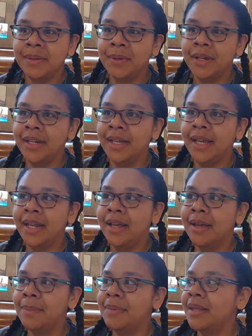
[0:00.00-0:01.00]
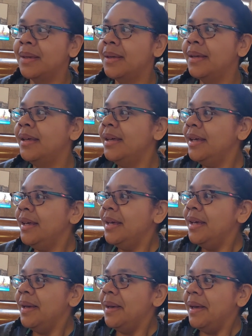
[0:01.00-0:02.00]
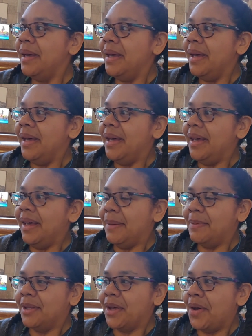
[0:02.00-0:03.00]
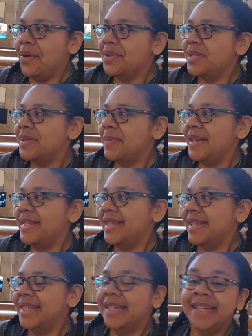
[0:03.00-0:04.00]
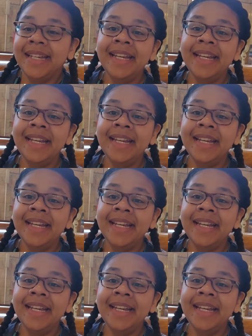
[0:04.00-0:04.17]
and we're gonna head up the up the coast, basically.